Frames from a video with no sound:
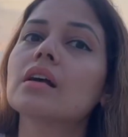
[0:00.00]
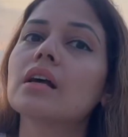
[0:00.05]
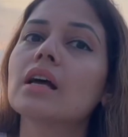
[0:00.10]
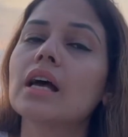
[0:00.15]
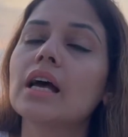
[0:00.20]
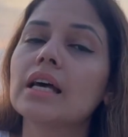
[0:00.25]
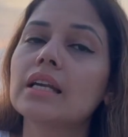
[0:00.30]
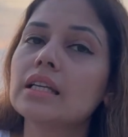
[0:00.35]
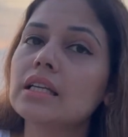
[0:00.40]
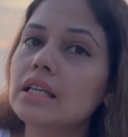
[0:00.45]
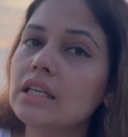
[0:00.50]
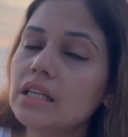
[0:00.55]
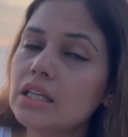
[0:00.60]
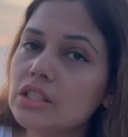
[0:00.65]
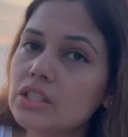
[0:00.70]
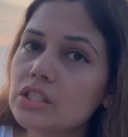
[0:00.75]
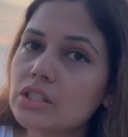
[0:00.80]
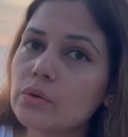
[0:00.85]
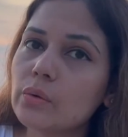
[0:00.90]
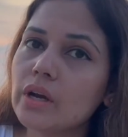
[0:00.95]
and
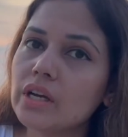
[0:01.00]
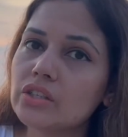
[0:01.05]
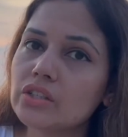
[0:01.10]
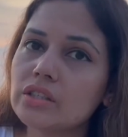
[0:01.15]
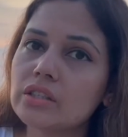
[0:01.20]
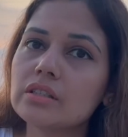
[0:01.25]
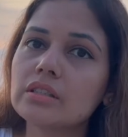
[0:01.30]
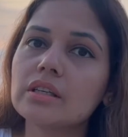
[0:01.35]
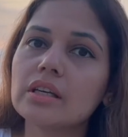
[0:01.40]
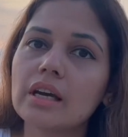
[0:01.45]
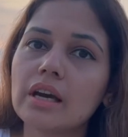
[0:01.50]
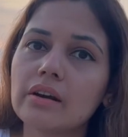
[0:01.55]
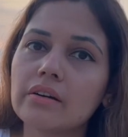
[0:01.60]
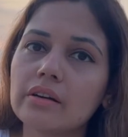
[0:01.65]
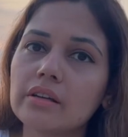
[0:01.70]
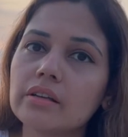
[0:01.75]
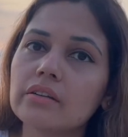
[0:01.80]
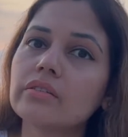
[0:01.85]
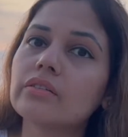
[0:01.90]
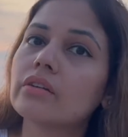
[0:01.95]
each question
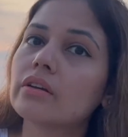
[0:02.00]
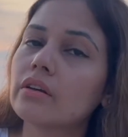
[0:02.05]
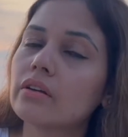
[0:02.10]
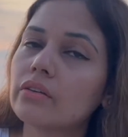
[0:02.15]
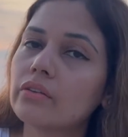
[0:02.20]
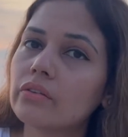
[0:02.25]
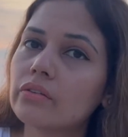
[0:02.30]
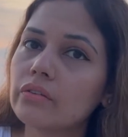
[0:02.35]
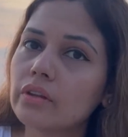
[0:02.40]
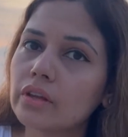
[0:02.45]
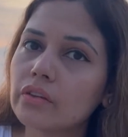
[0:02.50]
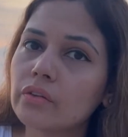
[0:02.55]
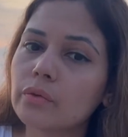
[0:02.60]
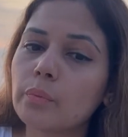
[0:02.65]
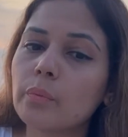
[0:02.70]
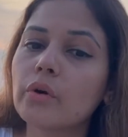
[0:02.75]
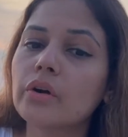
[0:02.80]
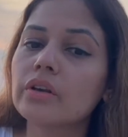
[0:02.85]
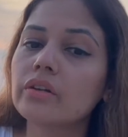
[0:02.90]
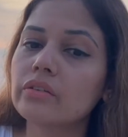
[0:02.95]
carries 6
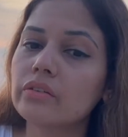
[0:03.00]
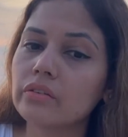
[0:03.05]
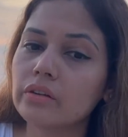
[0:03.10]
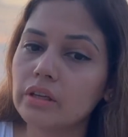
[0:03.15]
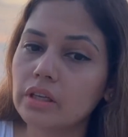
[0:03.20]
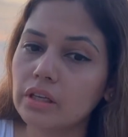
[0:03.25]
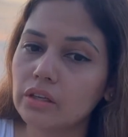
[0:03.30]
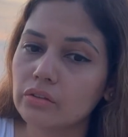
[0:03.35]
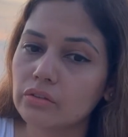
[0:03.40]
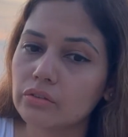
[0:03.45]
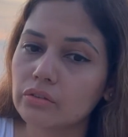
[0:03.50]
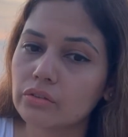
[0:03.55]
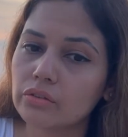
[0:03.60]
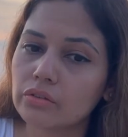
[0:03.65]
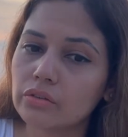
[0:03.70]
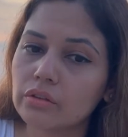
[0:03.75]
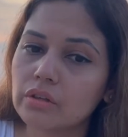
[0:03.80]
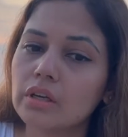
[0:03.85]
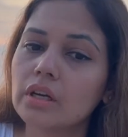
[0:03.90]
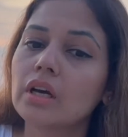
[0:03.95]
points each.
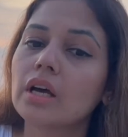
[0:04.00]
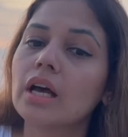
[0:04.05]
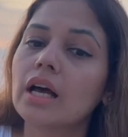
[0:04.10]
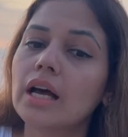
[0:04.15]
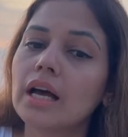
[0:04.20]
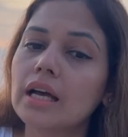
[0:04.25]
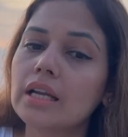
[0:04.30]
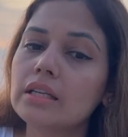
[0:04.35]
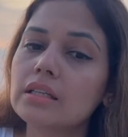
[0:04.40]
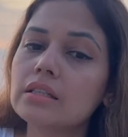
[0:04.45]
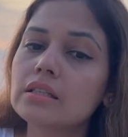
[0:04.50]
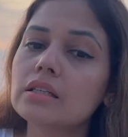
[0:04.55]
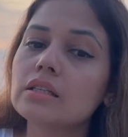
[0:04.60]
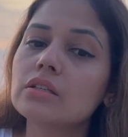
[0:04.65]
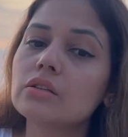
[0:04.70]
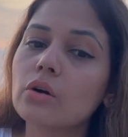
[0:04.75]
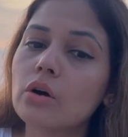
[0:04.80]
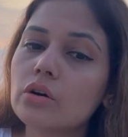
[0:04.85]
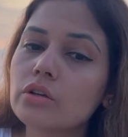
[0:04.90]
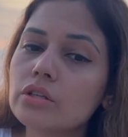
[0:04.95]
And
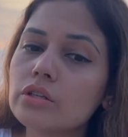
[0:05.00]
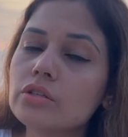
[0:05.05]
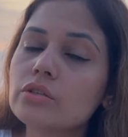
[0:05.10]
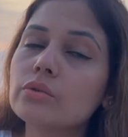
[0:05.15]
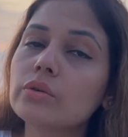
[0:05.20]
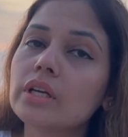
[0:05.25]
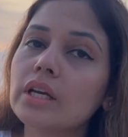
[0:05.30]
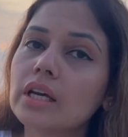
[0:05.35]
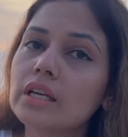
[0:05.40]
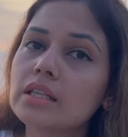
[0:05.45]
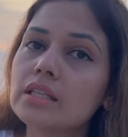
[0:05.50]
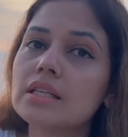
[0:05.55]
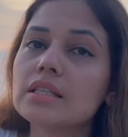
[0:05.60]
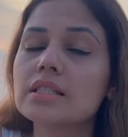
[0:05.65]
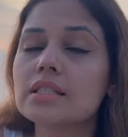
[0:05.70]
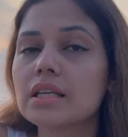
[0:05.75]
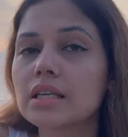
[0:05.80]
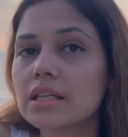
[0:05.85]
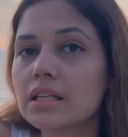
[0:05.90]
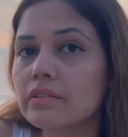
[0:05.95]
in order to get a
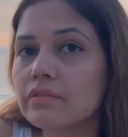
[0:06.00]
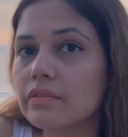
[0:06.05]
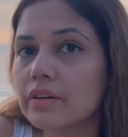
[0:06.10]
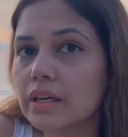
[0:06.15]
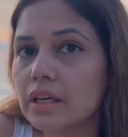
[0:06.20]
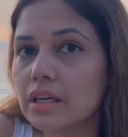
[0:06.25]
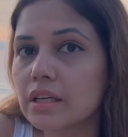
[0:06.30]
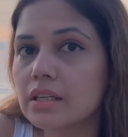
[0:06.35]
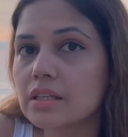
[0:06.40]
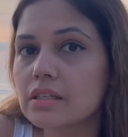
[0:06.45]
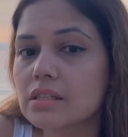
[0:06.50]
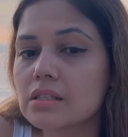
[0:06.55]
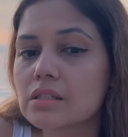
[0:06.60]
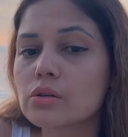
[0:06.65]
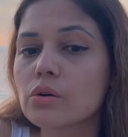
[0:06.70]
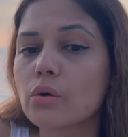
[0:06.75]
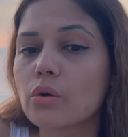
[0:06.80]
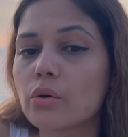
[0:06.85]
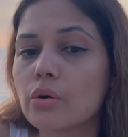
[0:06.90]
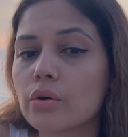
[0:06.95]
significant
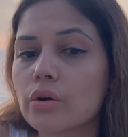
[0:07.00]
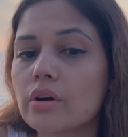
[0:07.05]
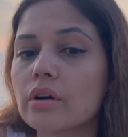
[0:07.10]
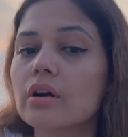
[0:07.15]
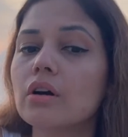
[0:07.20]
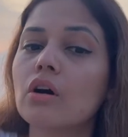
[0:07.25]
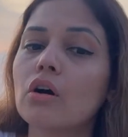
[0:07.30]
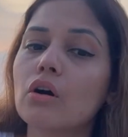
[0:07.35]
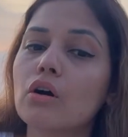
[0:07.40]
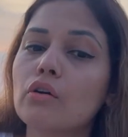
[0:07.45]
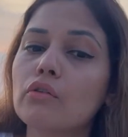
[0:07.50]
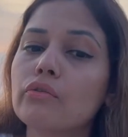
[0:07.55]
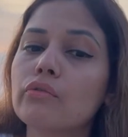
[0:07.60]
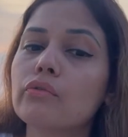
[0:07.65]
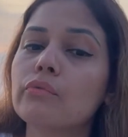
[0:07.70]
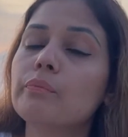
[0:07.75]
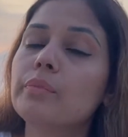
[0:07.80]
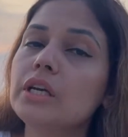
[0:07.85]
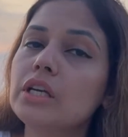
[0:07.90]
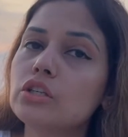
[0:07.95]
score of
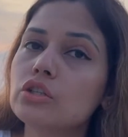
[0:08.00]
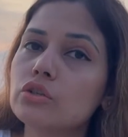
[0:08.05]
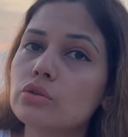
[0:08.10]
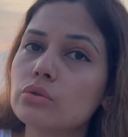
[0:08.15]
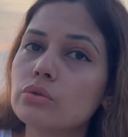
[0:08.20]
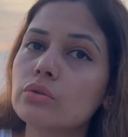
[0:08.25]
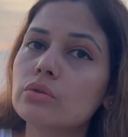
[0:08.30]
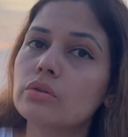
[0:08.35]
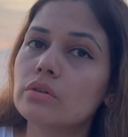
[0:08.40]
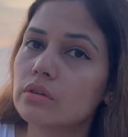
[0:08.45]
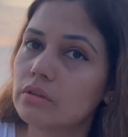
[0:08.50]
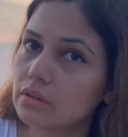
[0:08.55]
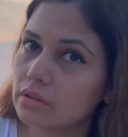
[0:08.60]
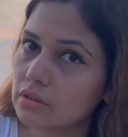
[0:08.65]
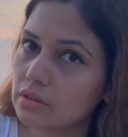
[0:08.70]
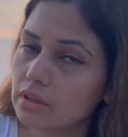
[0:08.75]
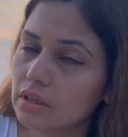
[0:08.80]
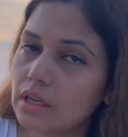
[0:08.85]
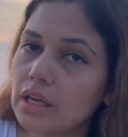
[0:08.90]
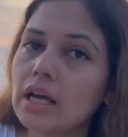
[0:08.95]
B2
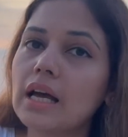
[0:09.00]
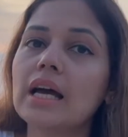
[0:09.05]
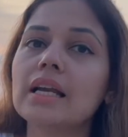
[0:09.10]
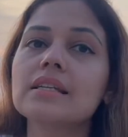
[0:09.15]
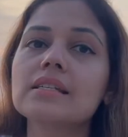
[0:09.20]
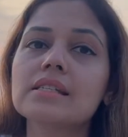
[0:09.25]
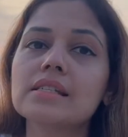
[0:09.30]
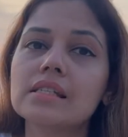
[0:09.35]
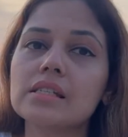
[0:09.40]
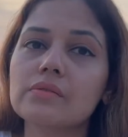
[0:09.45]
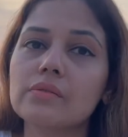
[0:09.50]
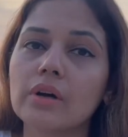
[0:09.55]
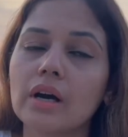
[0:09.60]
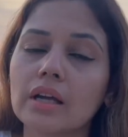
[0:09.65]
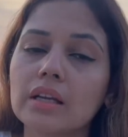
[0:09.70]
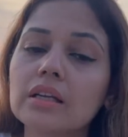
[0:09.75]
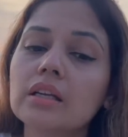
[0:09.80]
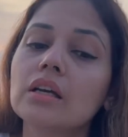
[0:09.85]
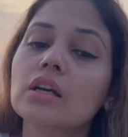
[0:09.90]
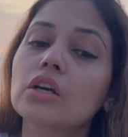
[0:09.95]
and
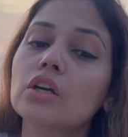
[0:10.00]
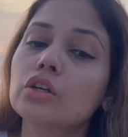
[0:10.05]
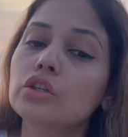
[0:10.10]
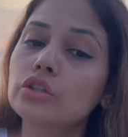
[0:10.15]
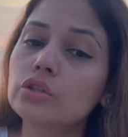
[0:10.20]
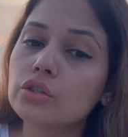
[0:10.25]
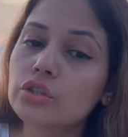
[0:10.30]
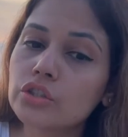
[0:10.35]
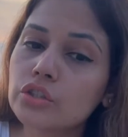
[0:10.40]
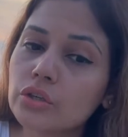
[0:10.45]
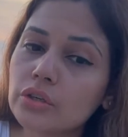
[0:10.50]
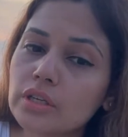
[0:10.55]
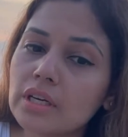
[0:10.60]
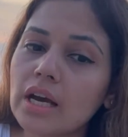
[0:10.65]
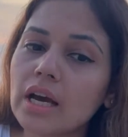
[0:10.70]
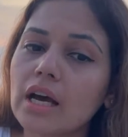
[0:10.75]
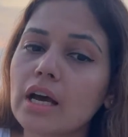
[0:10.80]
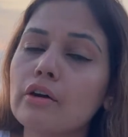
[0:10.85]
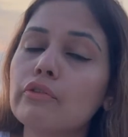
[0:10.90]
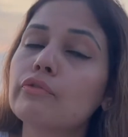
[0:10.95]
C1, you should
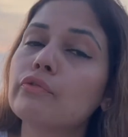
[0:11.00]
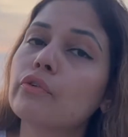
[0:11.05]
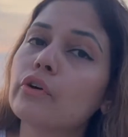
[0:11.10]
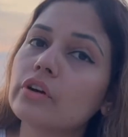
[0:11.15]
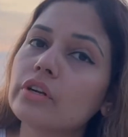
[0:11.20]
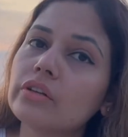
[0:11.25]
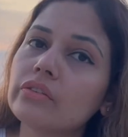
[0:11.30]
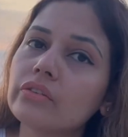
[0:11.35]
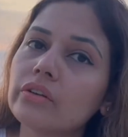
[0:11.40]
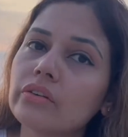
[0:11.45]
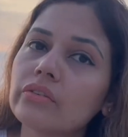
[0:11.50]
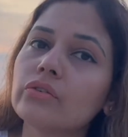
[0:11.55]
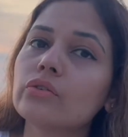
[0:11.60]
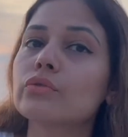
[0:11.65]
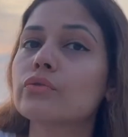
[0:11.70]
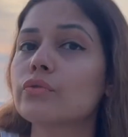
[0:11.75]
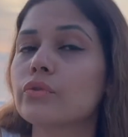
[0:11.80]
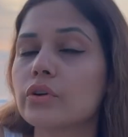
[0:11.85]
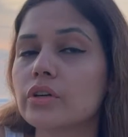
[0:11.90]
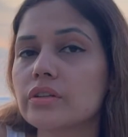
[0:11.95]
have 46
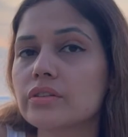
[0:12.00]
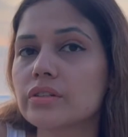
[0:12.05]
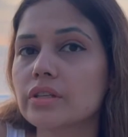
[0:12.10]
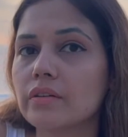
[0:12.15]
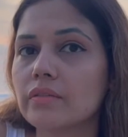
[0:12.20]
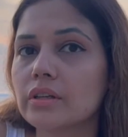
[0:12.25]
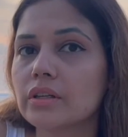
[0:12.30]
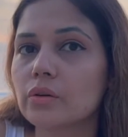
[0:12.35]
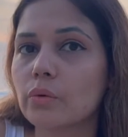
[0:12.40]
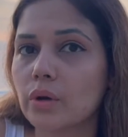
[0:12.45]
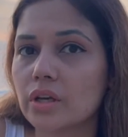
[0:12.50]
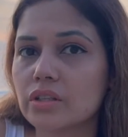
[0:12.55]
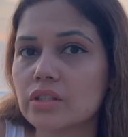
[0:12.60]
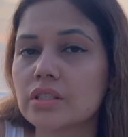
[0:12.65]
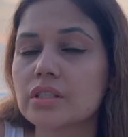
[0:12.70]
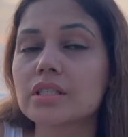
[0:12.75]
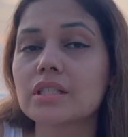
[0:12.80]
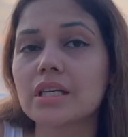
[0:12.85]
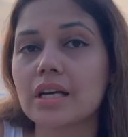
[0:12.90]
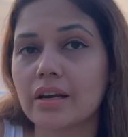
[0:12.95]
to 47
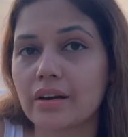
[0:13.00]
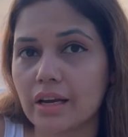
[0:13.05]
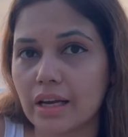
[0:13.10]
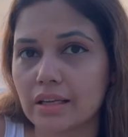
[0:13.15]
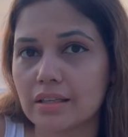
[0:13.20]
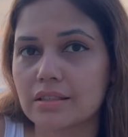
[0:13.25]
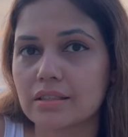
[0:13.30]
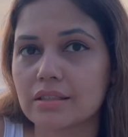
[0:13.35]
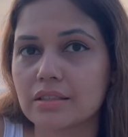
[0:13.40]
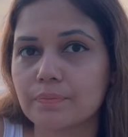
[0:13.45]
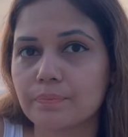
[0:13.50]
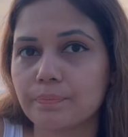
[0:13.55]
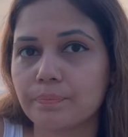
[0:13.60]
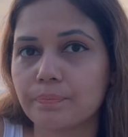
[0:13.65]
questions correct,